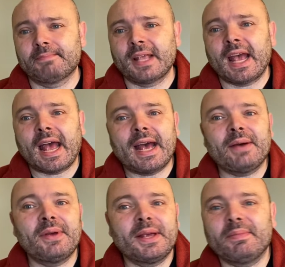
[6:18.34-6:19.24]

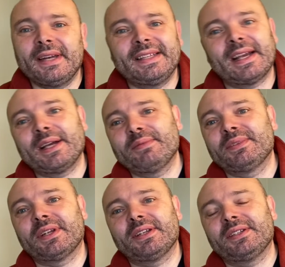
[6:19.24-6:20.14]
How many times
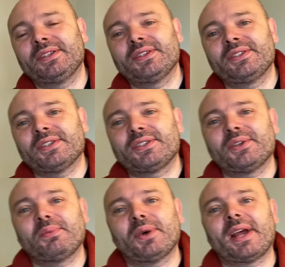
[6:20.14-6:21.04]
does
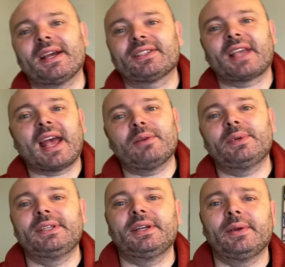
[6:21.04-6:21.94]
someone ask how we're
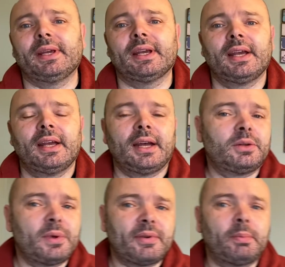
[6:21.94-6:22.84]
doing and
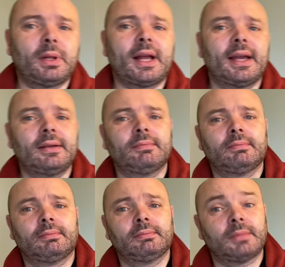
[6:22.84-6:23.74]
we reply,
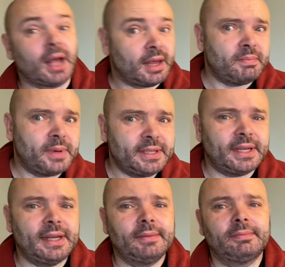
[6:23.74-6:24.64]
"I'm busy"?